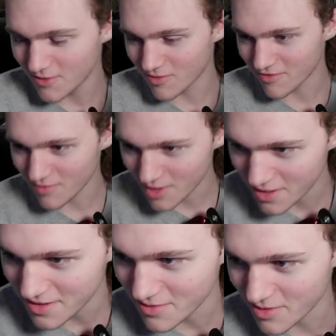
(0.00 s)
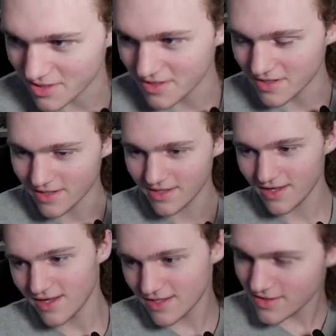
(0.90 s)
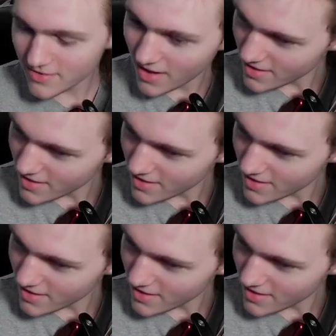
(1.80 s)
We're good. We're good. Dude, I don't